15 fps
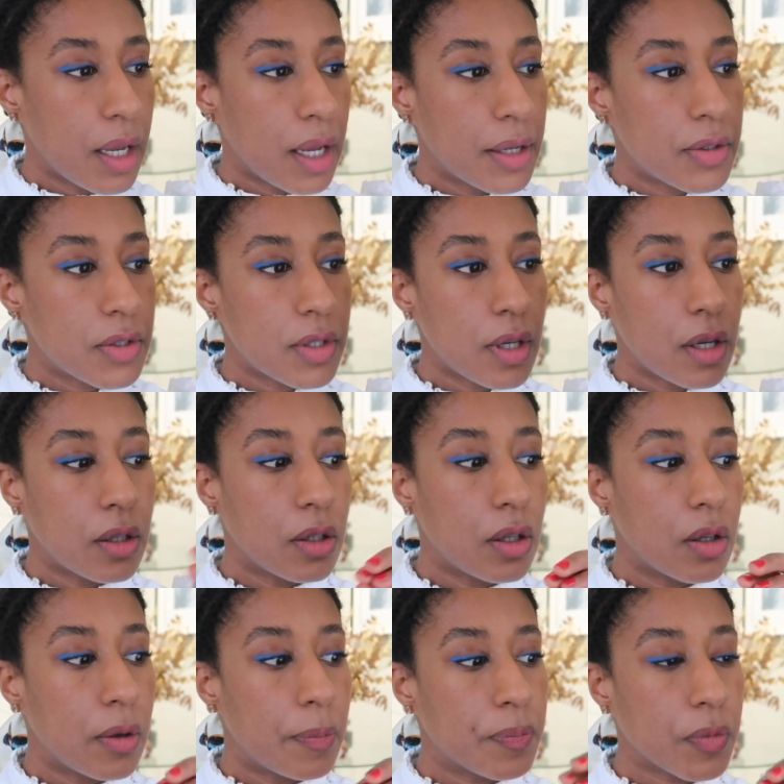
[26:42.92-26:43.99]
it's a,
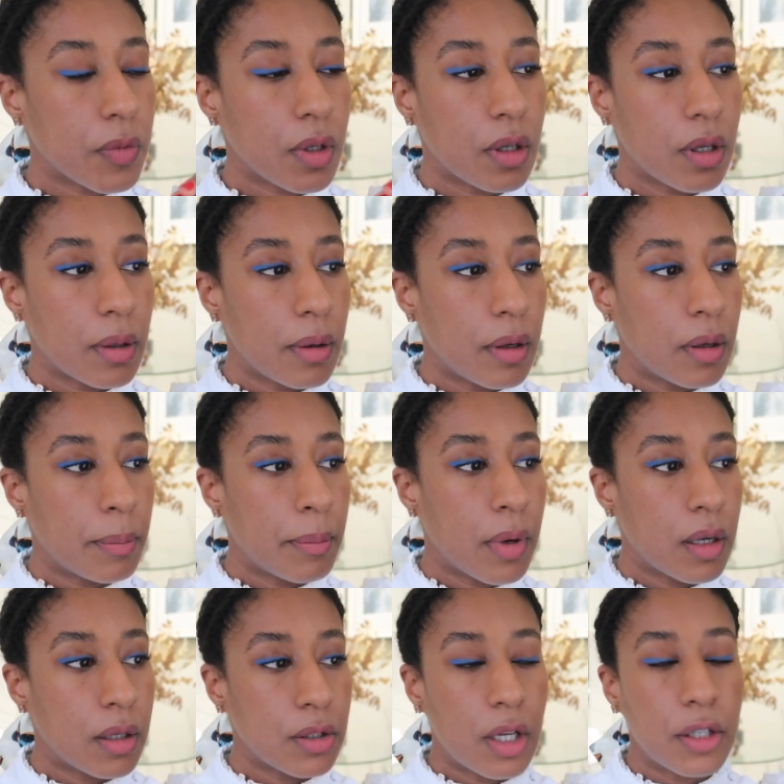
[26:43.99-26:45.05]
um, um,
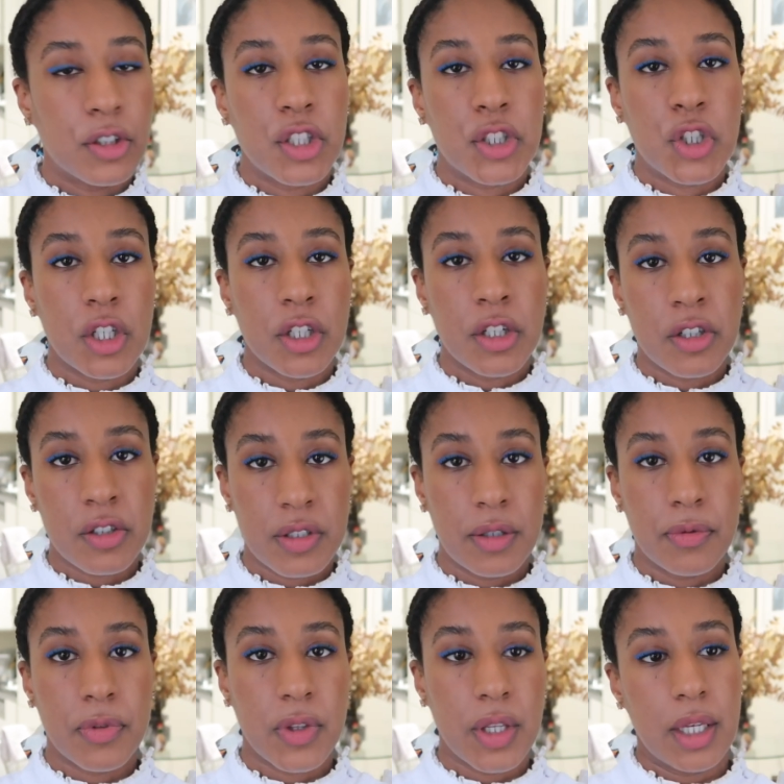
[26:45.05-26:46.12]
a
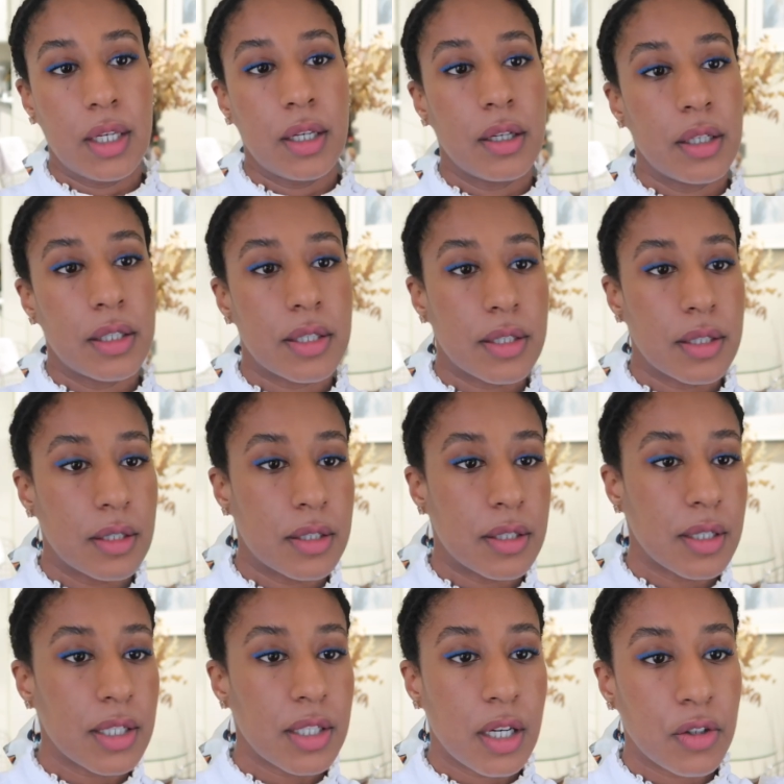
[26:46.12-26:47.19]
degenerative thing. It's it's
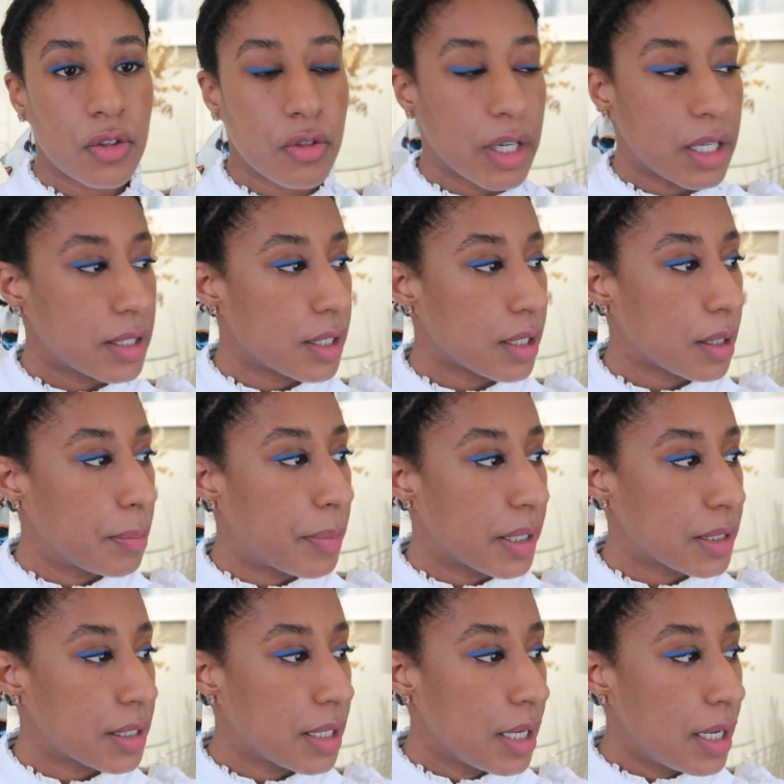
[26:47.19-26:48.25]
not arthritic,
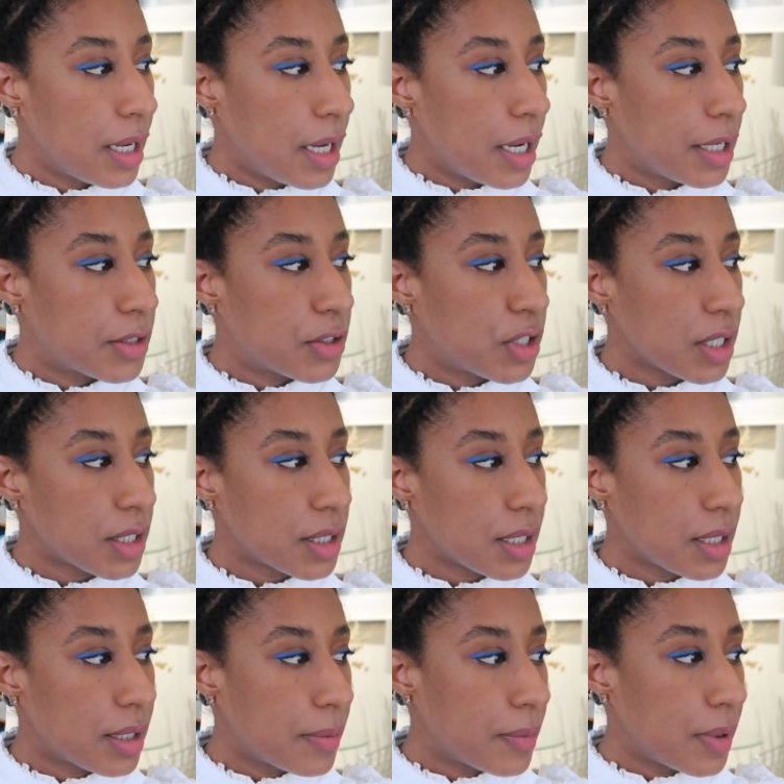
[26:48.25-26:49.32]
but it's just
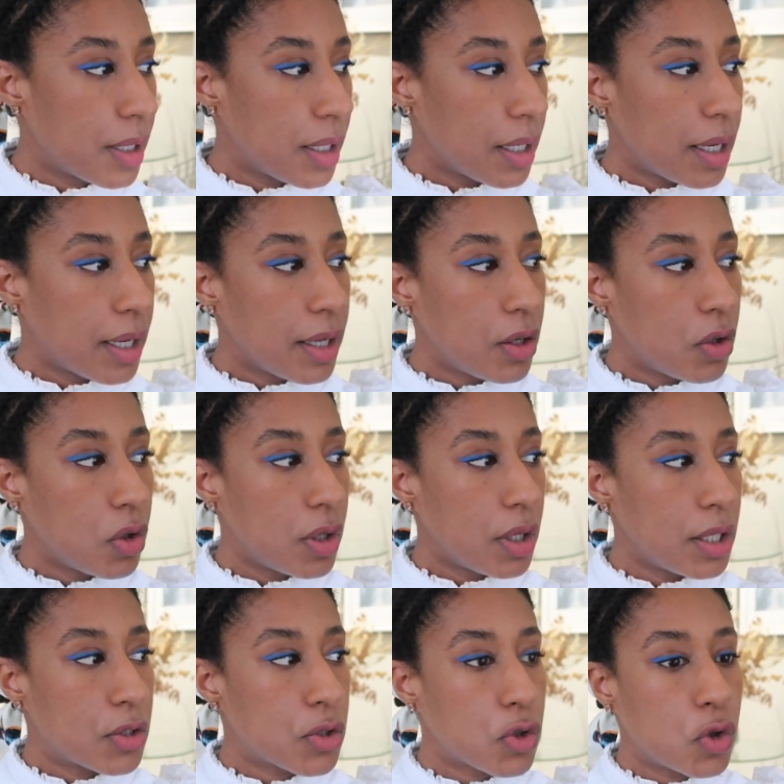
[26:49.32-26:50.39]
a, uh,
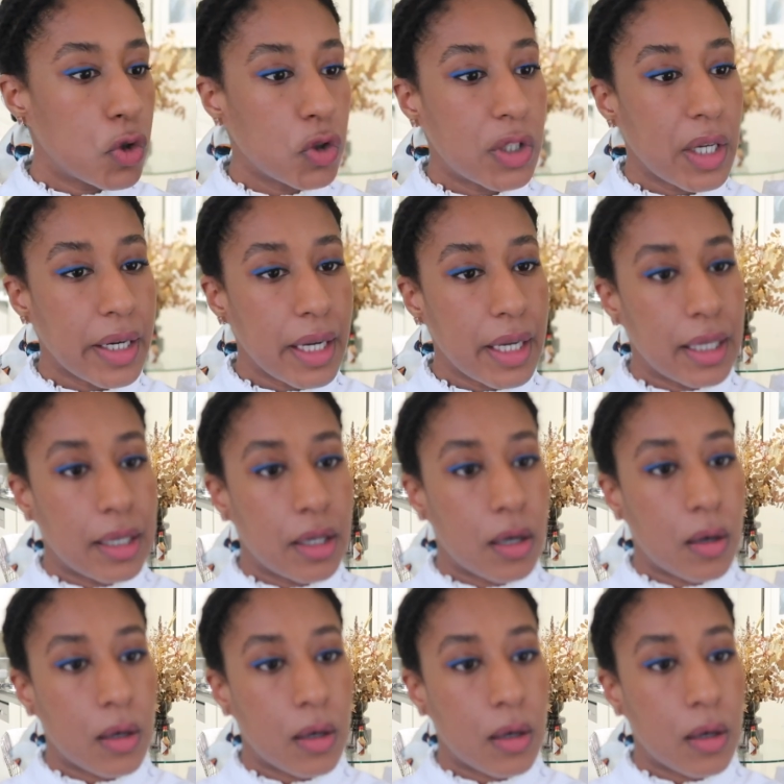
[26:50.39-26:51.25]
it's good that I